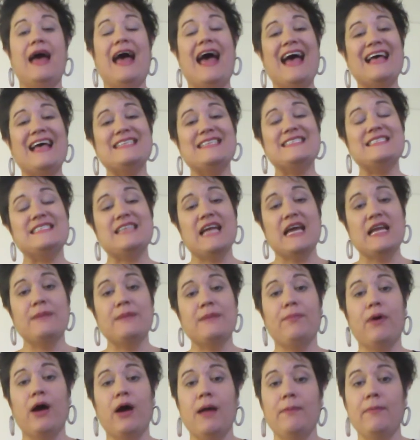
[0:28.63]
As
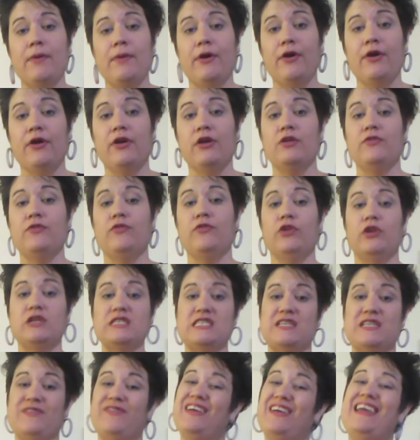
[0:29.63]
stated by American
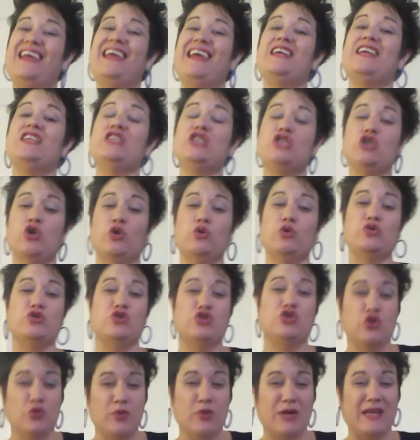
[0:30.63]
philosopher John
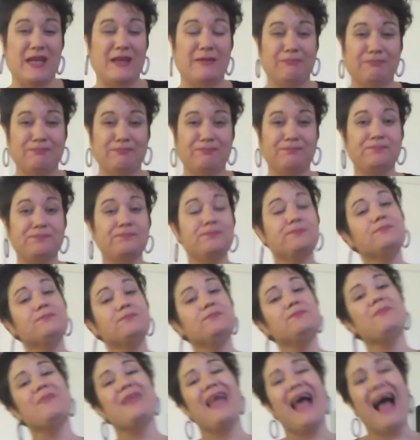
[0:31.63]
Dewey,
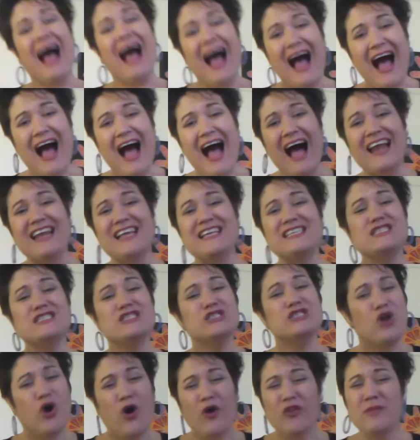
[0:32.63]
art is
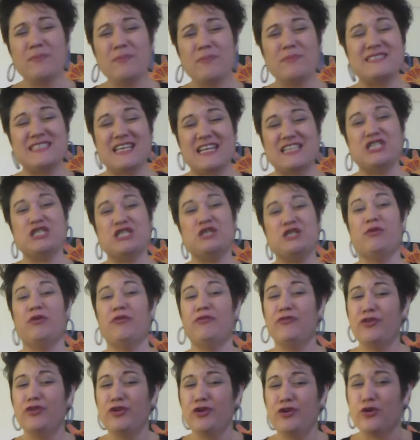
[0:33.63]
not the possession of a
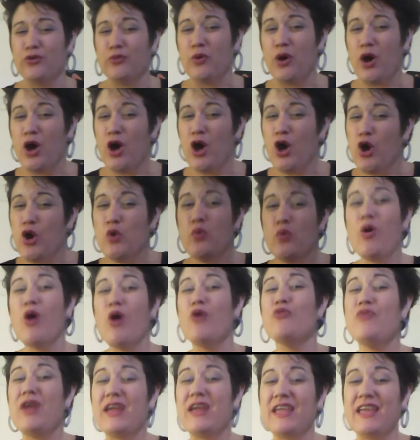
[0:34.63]
few who are
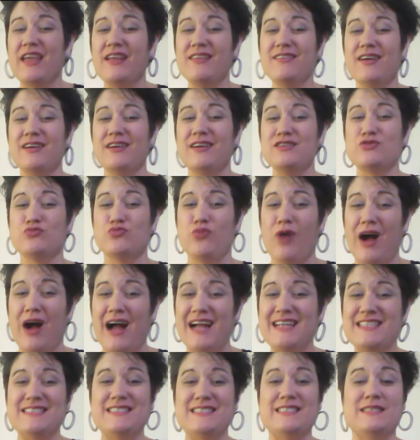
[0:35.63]
recognised
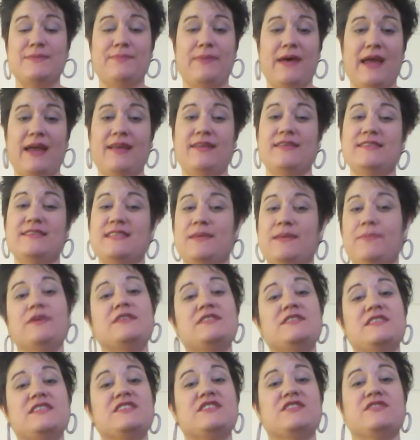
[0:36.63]
writers, painters and
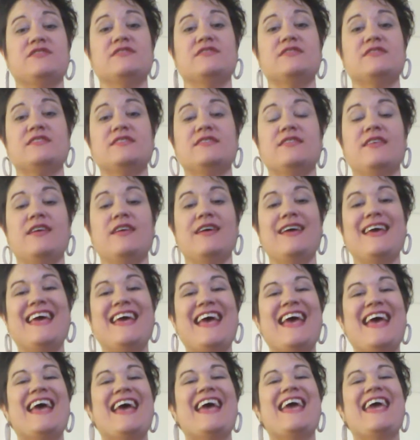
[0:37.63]
musicians.
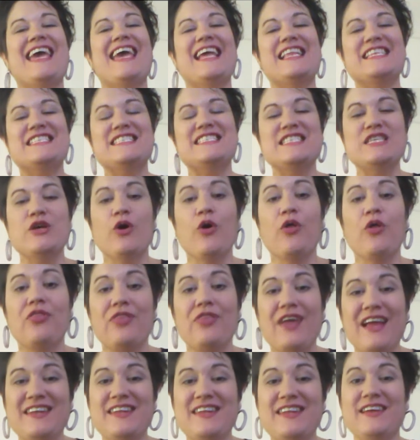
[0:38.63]
It's the
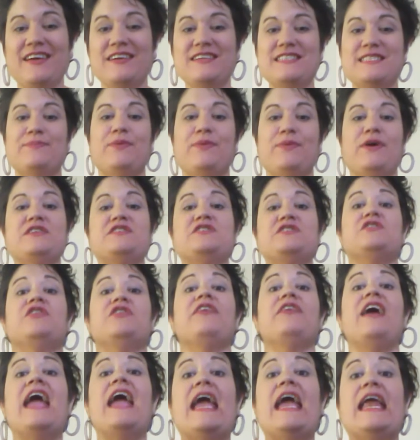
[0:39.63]
authentic expression of
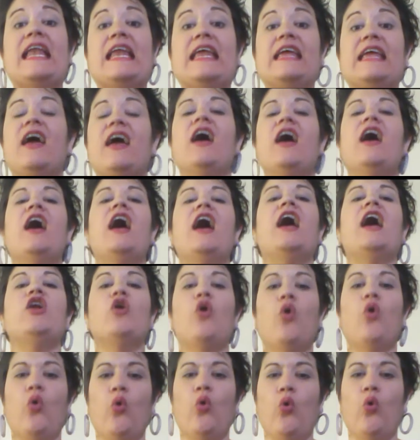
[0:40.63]
any and
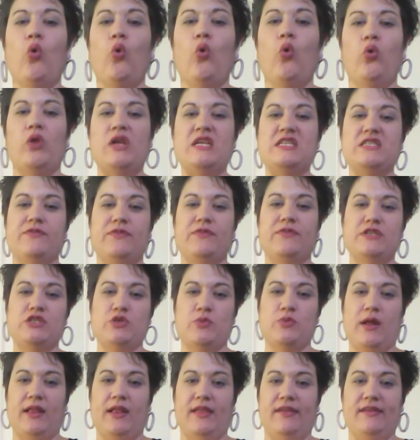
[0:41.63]
all
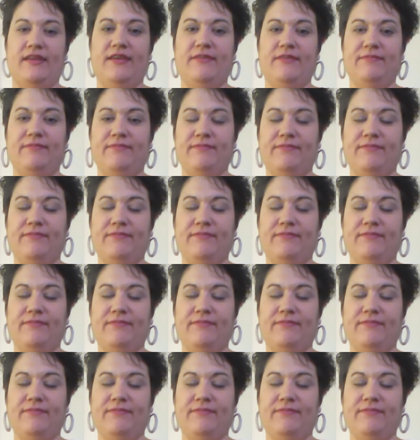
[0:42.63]
individuality.